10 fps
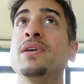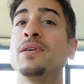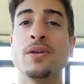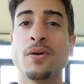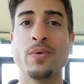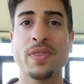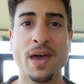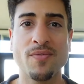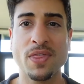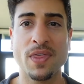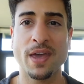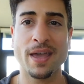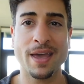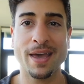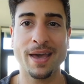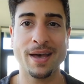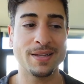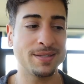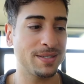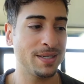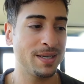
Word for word: you know, with everything. And